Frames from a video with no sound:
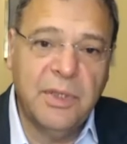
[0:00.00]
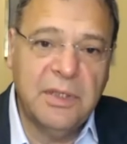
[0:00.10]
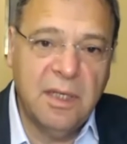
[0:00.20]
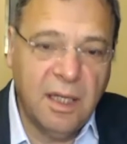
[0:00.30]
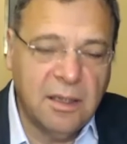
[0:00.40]
And
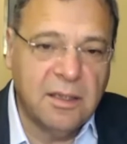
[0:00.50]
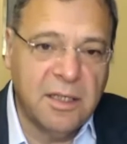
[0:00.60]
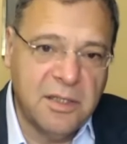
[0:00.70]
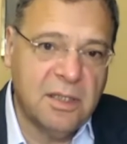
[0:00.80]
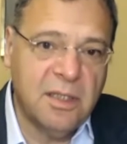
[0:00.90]
the other
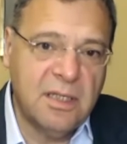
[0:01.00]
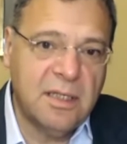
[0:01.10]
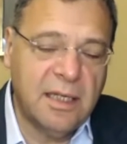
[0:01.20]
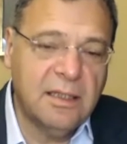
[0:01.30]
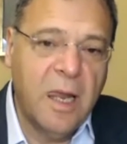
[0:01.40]
reason is
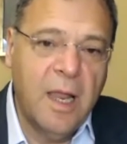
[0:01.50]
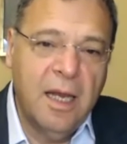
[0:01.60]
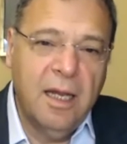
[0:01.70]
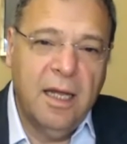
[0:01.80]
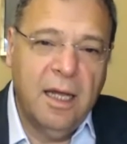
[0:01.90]
that
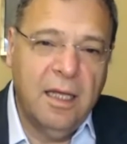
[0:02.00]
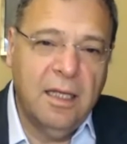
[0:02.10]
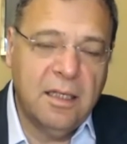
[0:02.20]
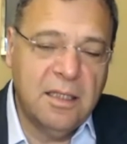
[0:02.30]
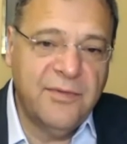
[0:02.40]

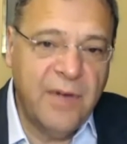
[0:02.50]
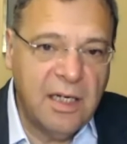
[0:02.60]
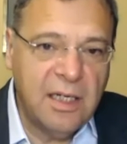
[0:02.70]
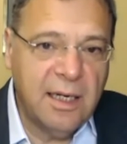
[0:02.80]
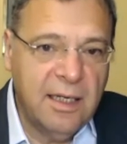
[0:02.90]
it is
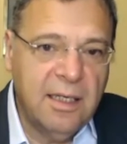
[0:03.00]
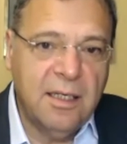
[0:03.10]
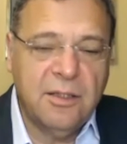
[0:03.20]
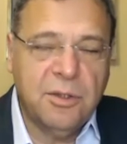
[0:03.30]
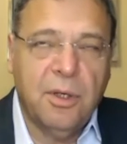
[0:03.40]
very
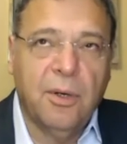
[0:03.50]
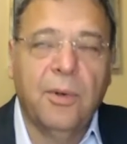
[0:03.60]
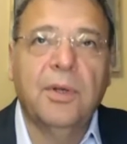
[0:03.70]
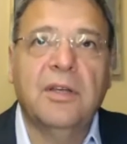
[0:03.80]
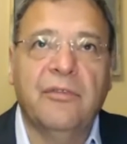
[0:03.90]
clear to
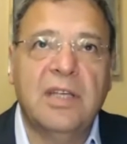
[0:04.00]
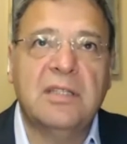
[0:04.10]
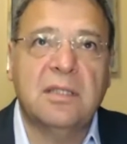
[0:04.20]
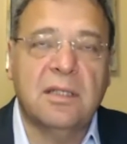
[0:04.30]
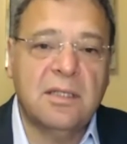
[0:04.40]
all
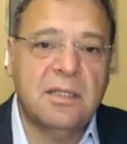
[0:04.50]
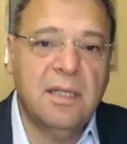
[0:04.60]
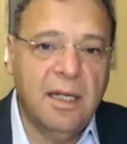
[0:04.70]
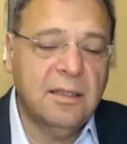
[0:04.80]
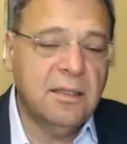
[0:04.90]
investors
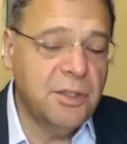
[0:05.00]
that